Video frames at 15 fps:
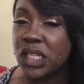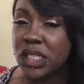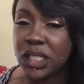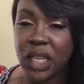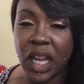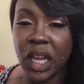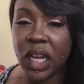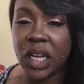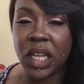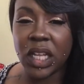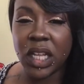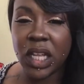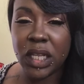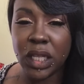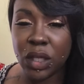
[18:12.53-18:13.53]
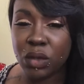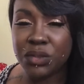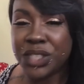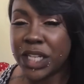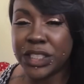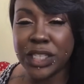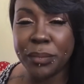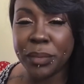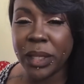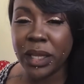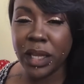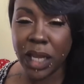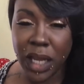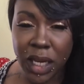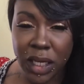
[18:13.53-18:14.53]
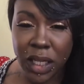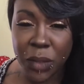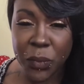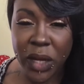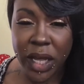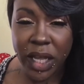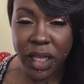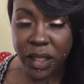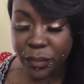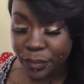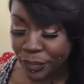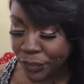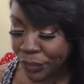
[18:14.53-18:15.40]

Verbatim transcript: need a little touch up anyway.